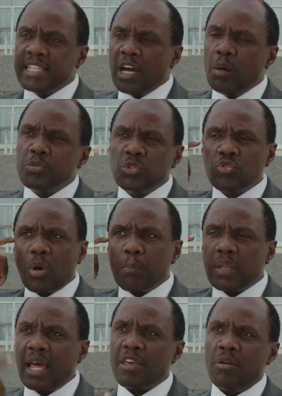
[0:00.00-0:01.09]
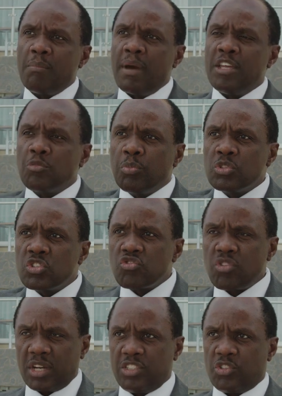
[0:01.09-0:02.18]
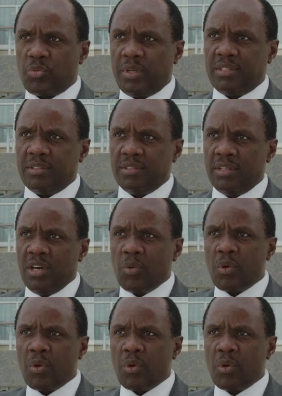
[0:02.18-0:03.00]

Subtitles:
It helps you to apply your mind to put structure to it.